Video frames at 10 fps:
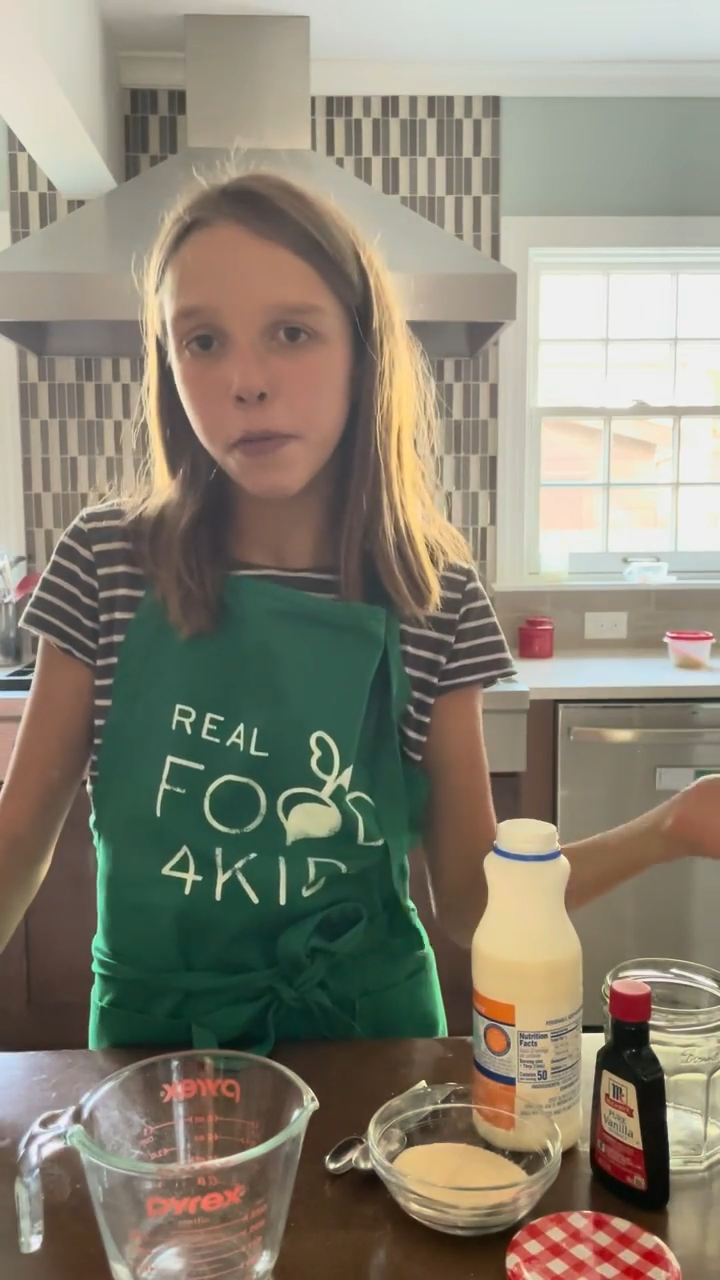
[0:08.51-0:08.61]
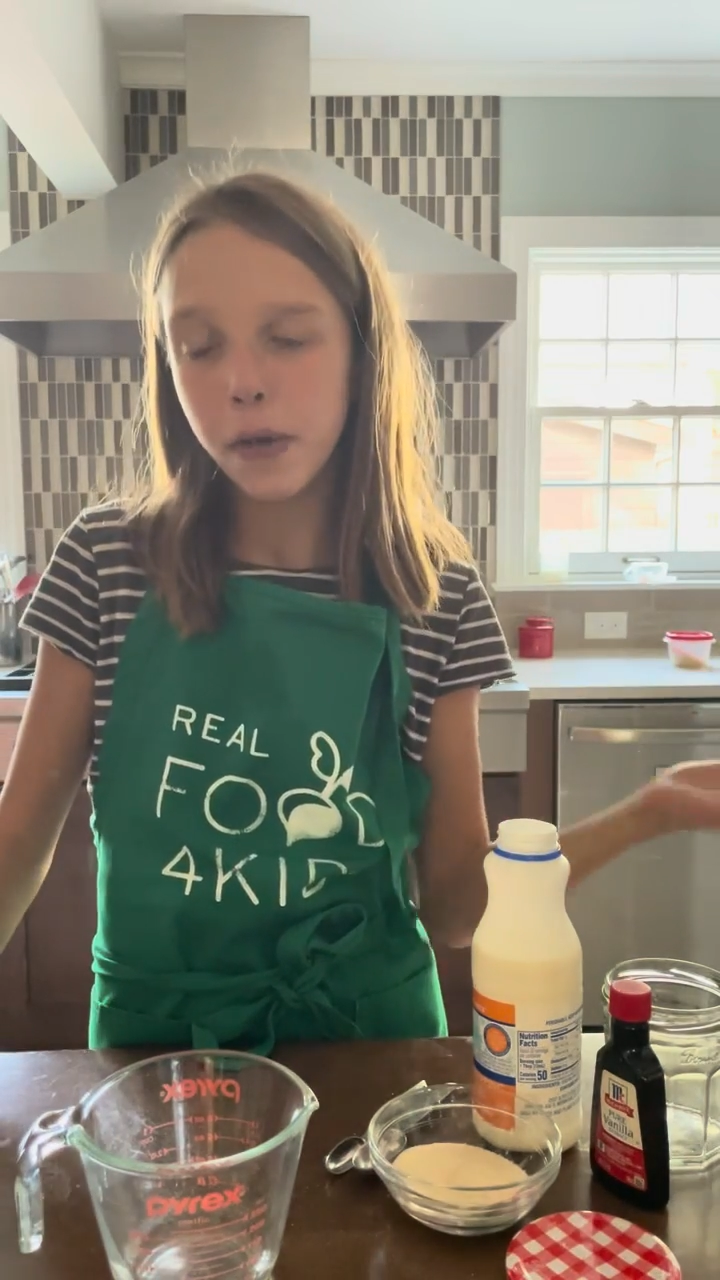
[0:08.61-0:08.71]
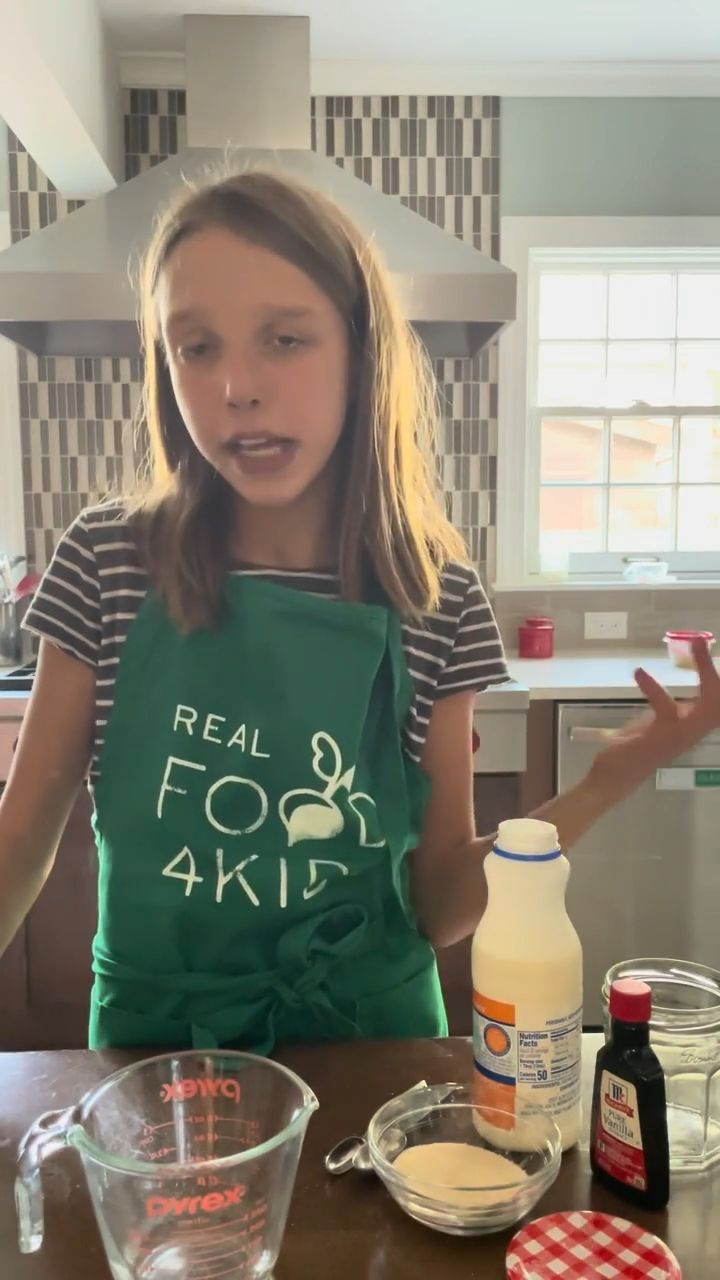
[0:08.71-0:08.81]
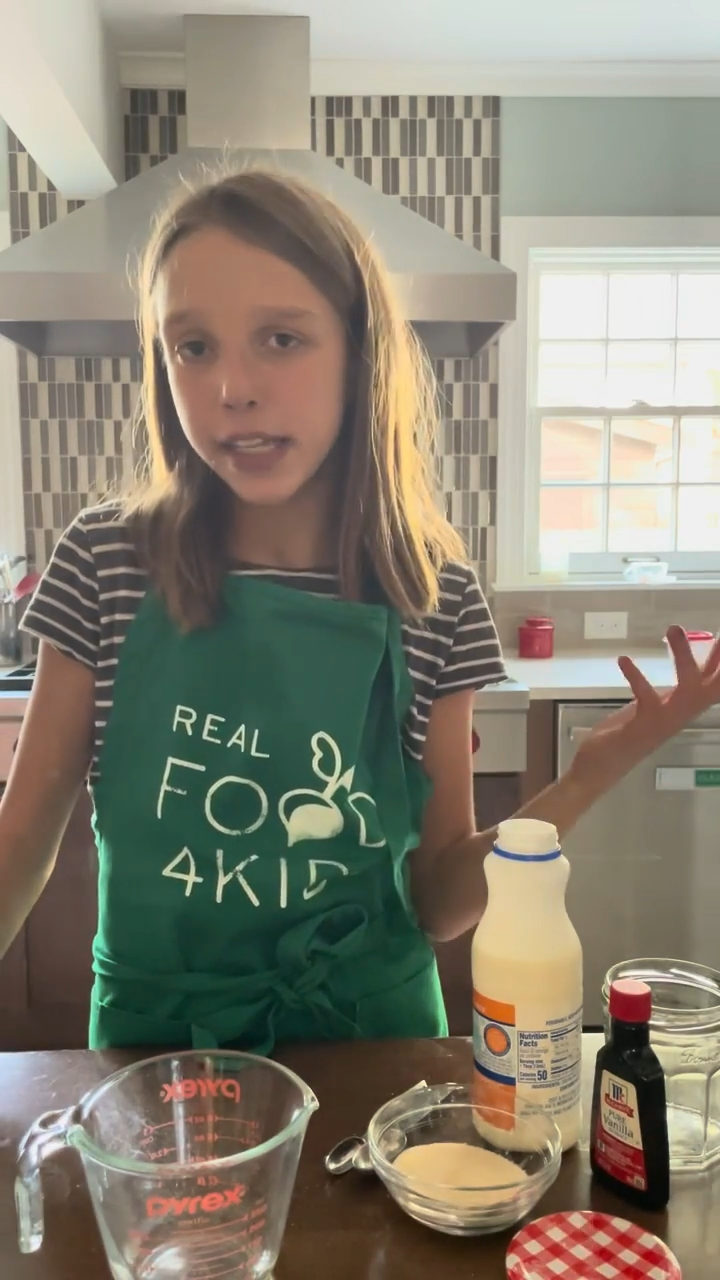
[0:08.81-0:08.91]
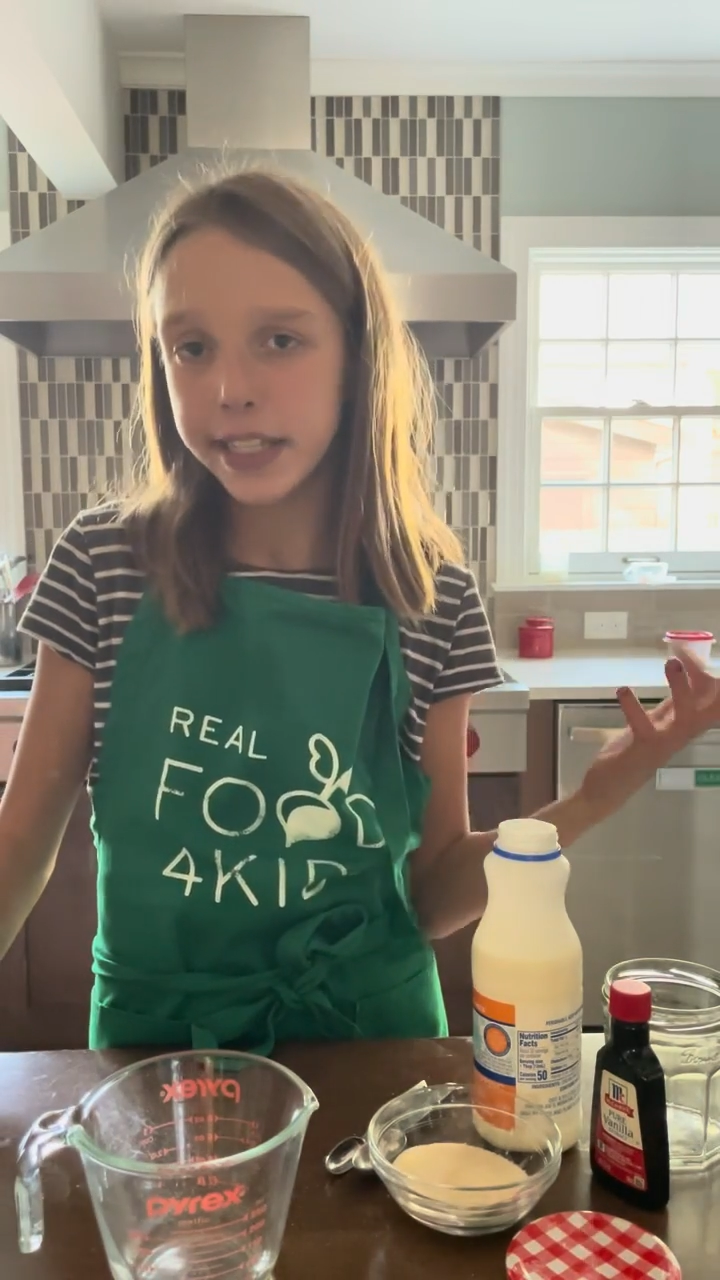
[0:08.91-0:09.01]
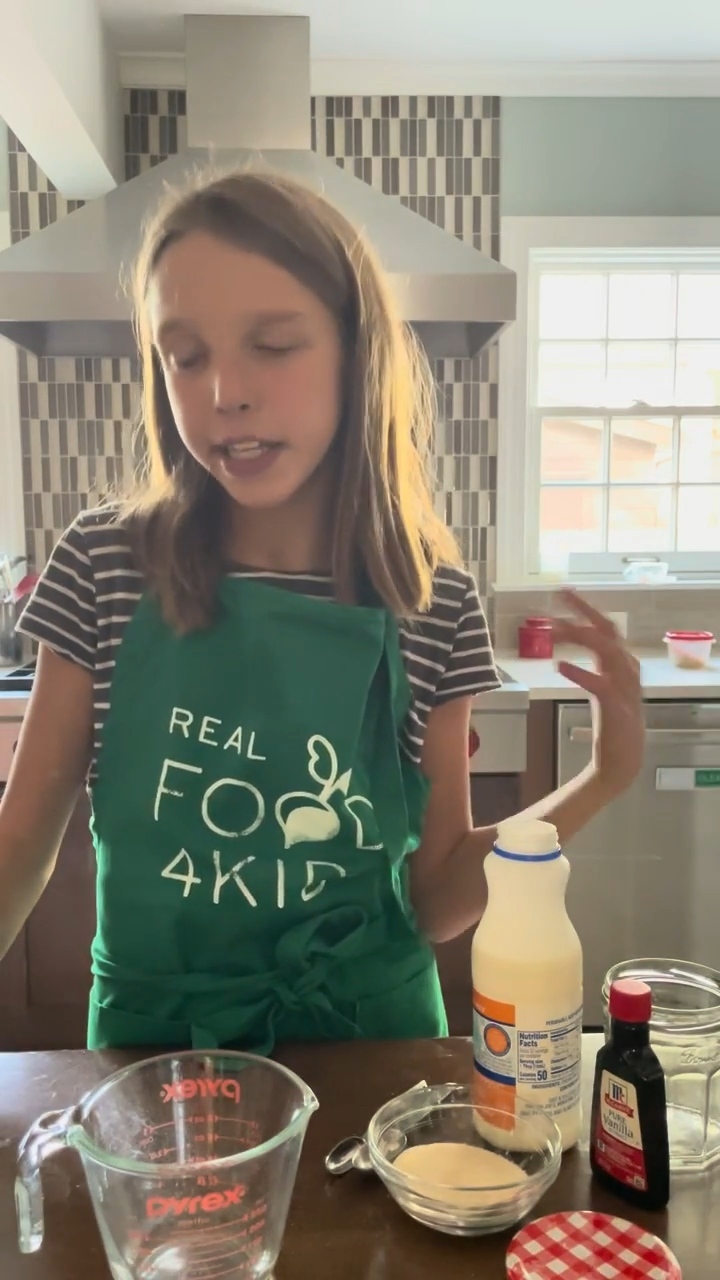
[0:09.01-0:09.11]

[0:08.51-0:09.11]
ways